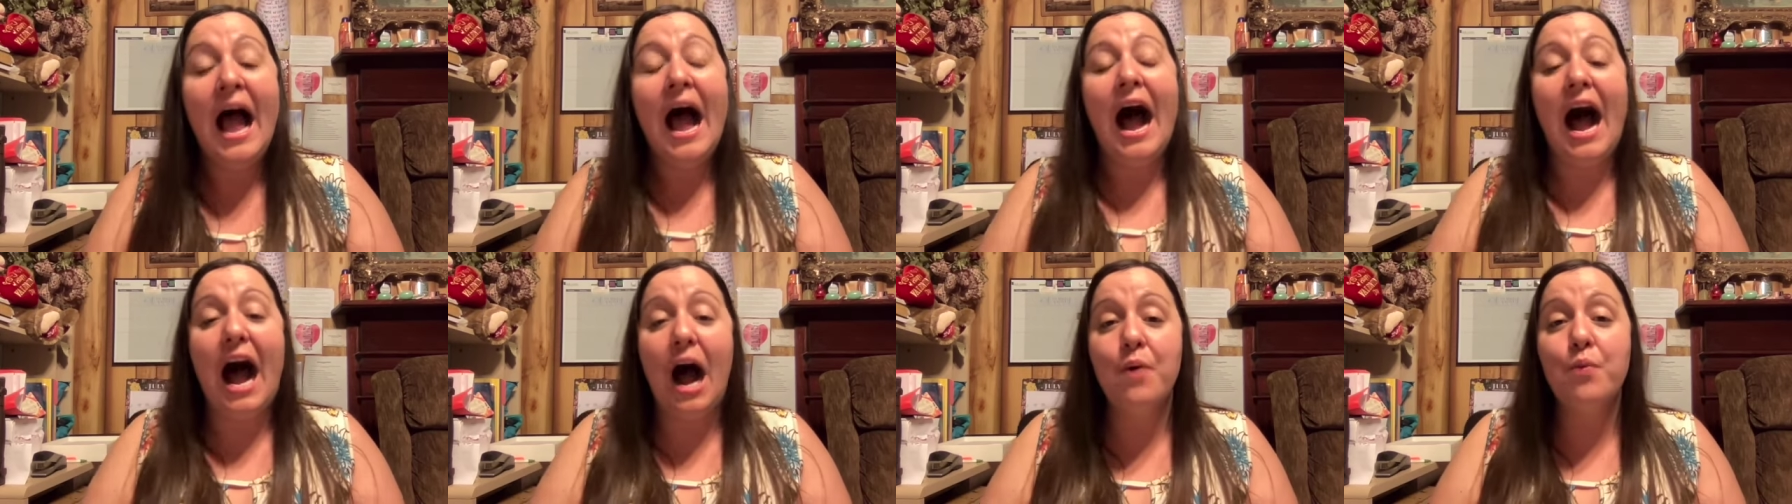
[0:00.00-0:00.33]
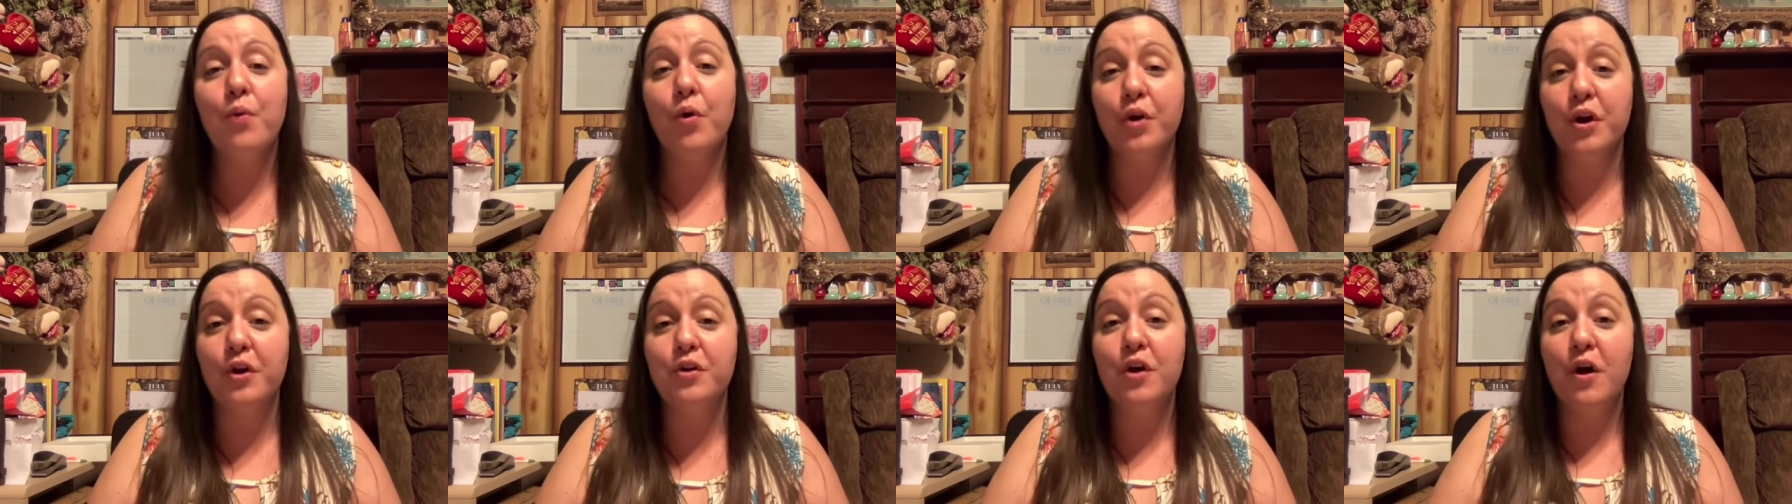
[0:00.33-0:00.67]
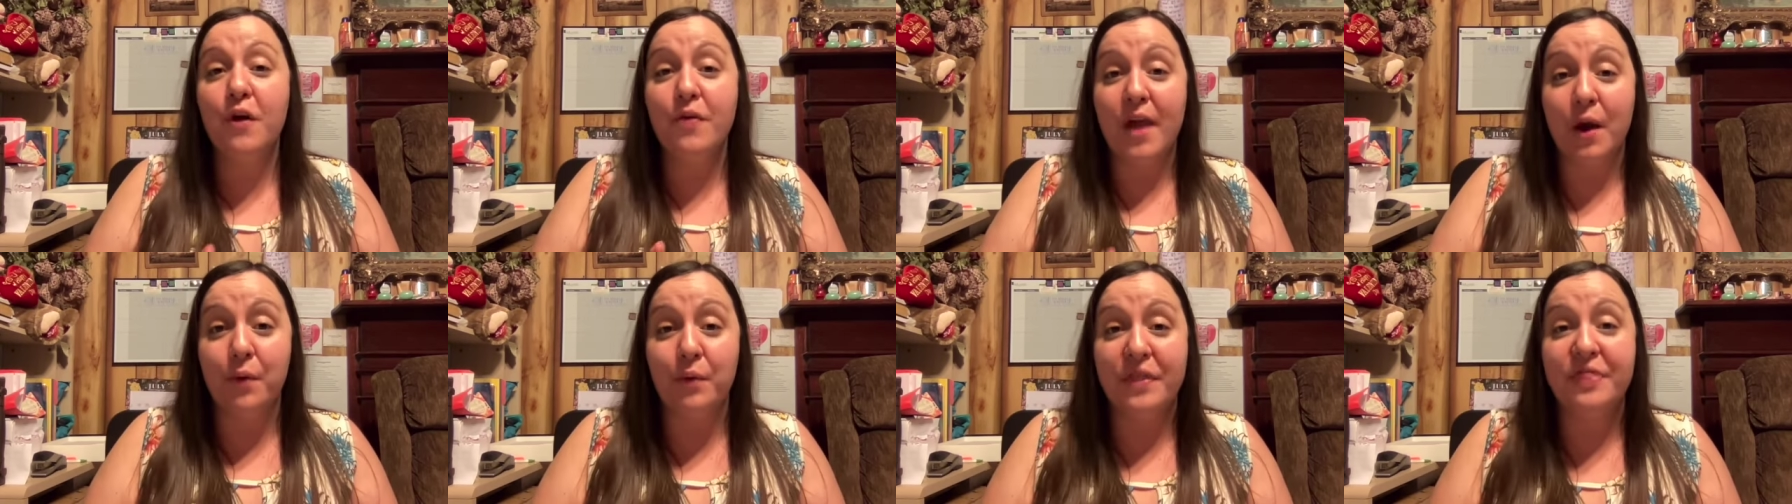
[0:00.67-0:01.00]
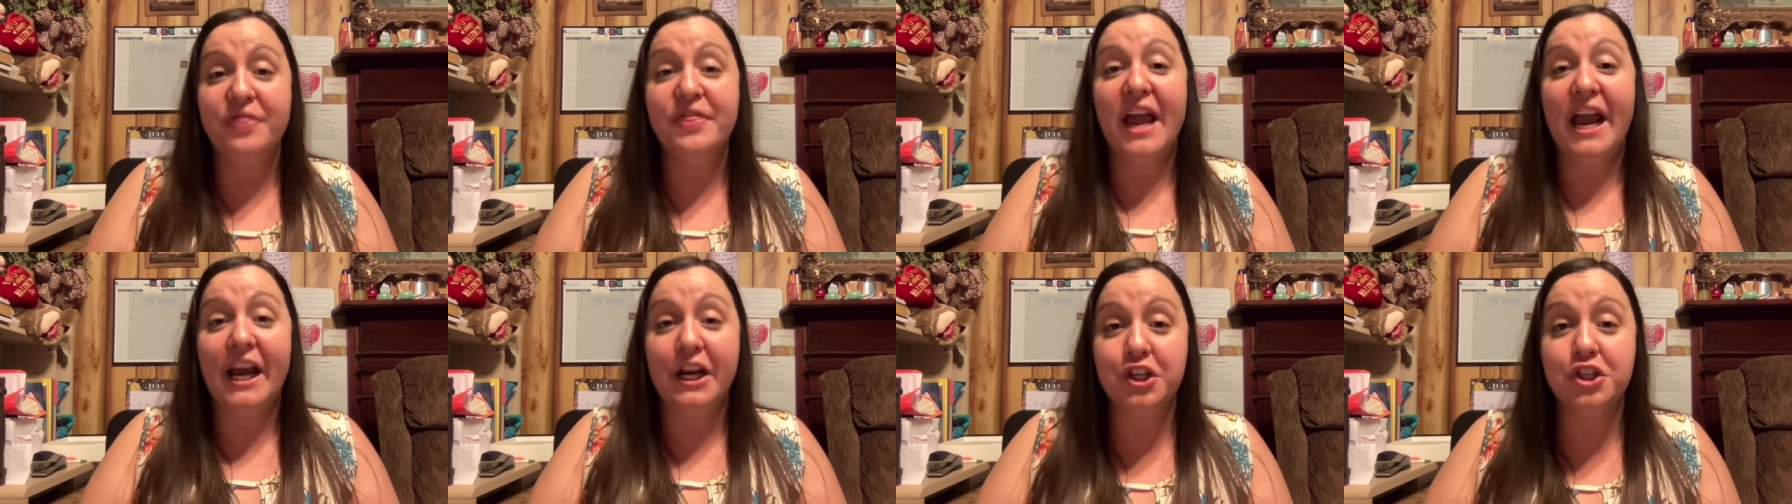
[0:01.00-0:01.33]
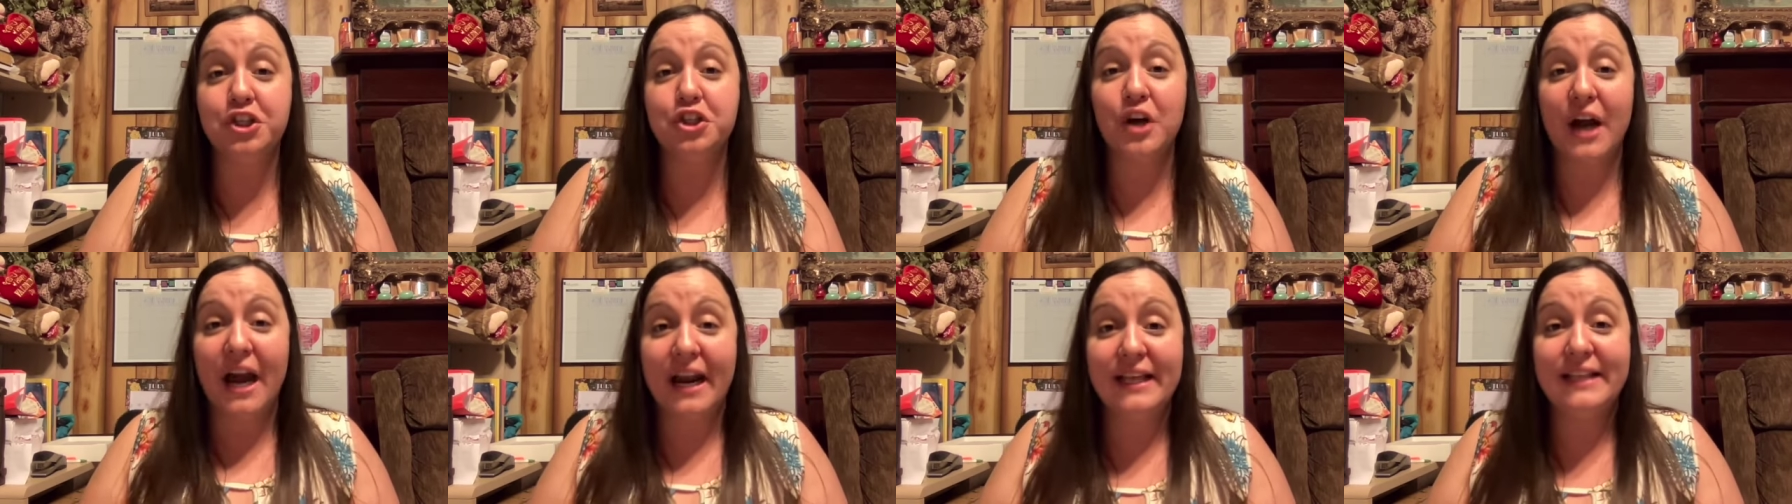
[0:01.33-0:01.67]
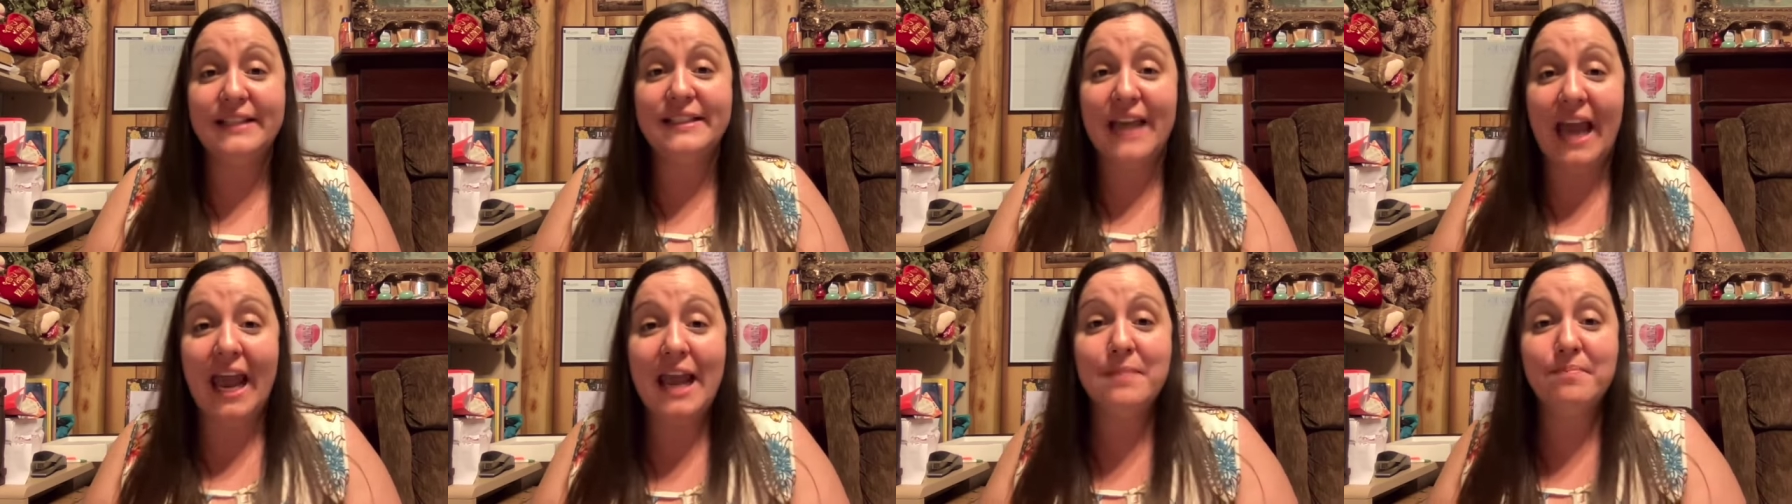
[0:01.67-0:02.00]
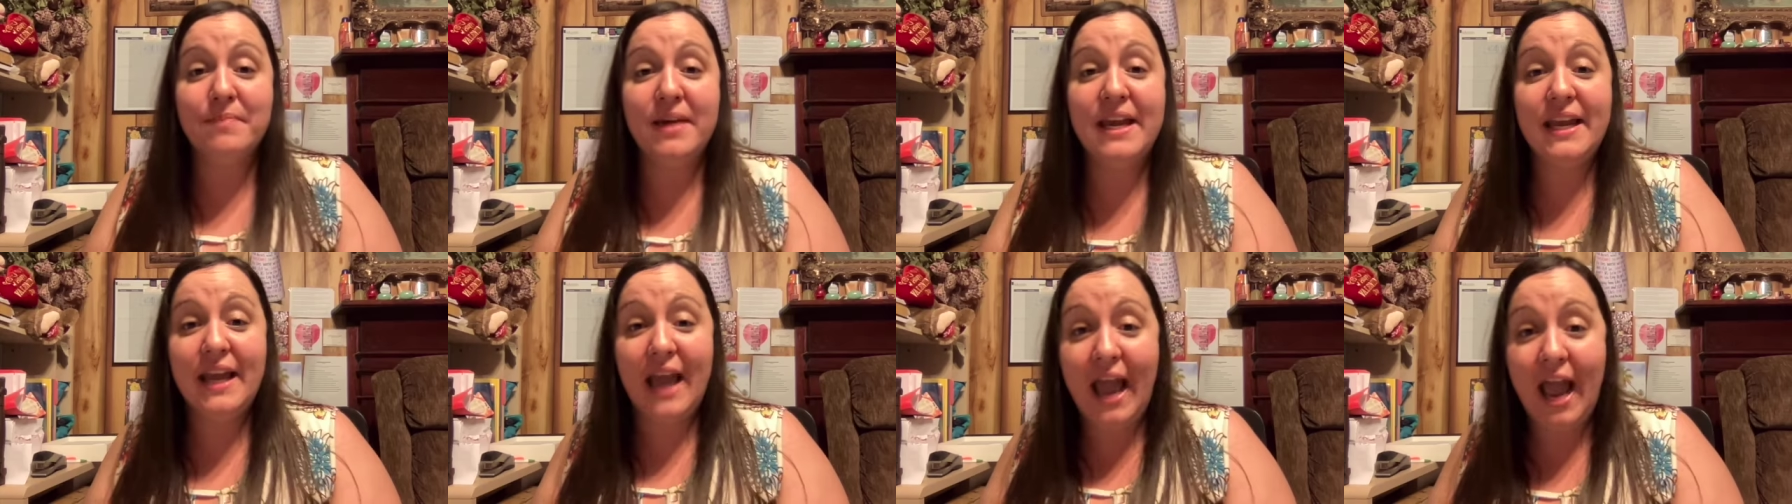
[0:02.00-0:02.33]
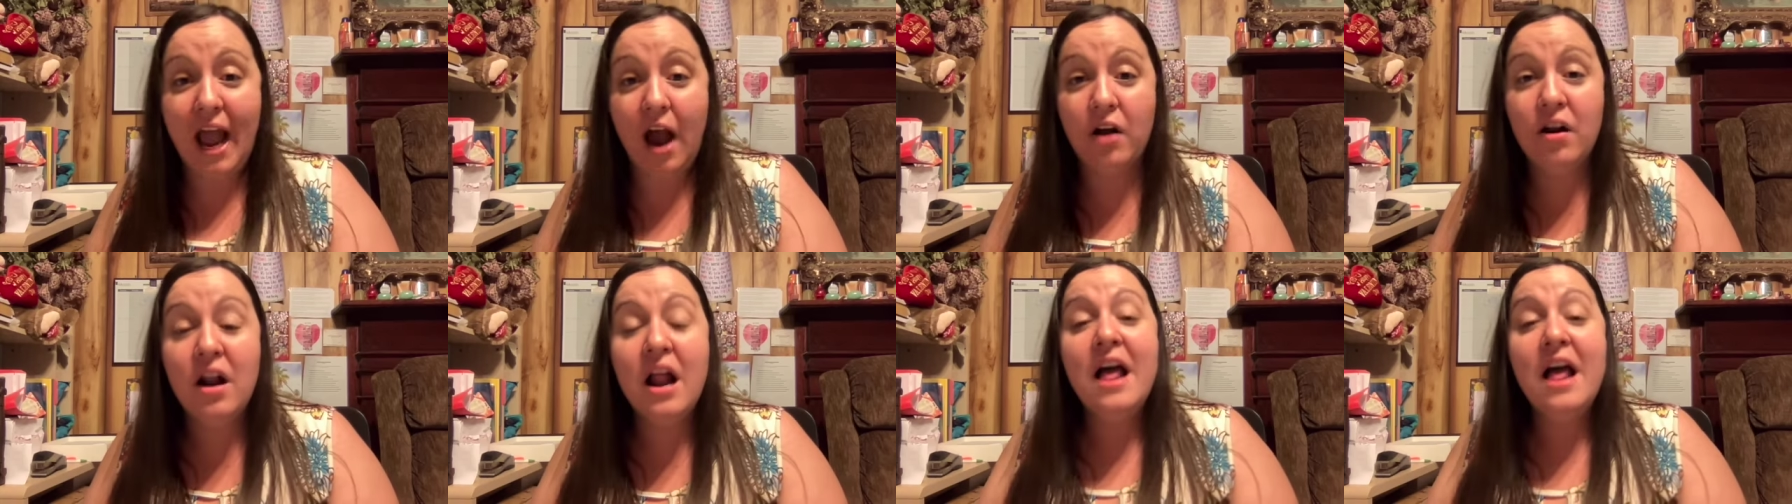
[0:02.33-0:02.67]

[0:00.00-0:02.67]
I want to know that when things things try to take me out,